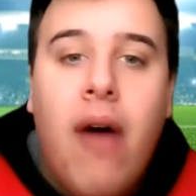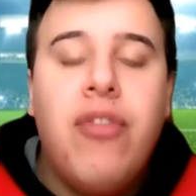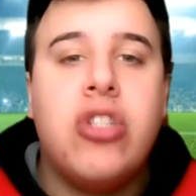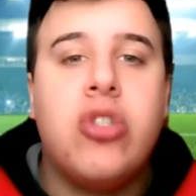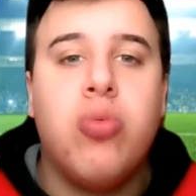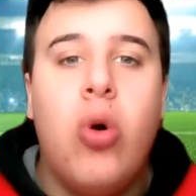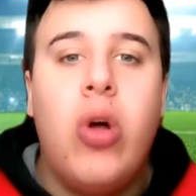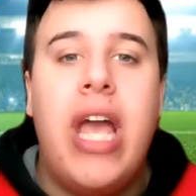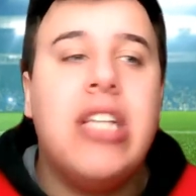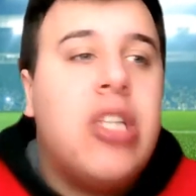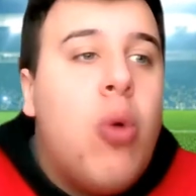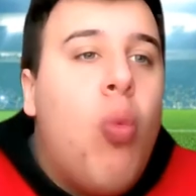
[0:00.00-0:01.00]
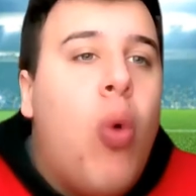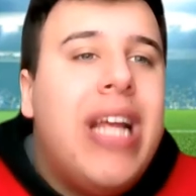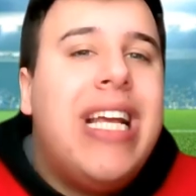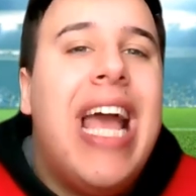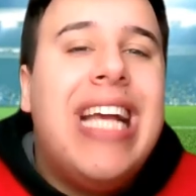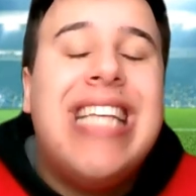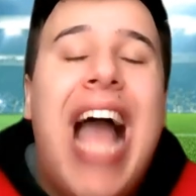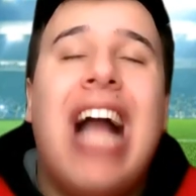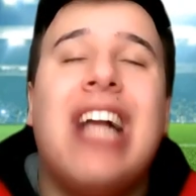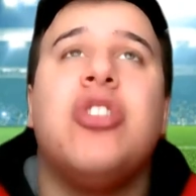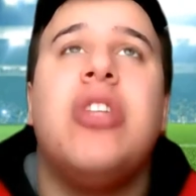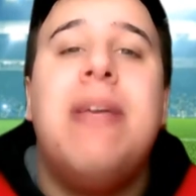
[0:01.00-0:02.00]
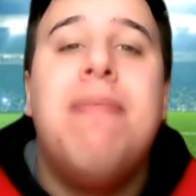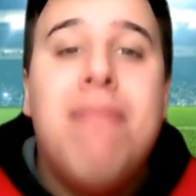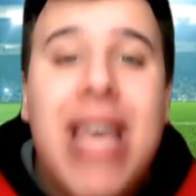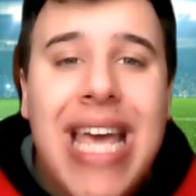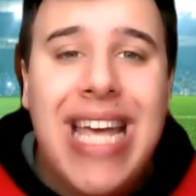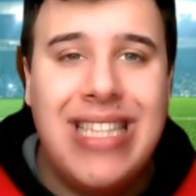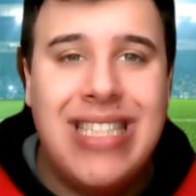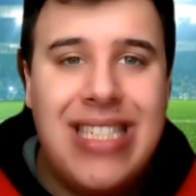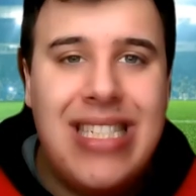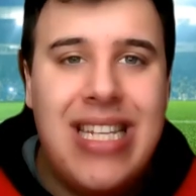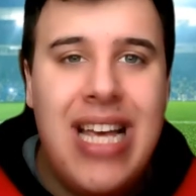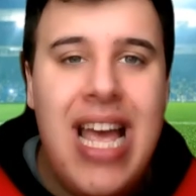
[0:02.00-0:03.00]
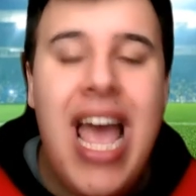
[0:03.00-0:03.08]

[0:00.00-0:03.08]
of this rule is and what it actually means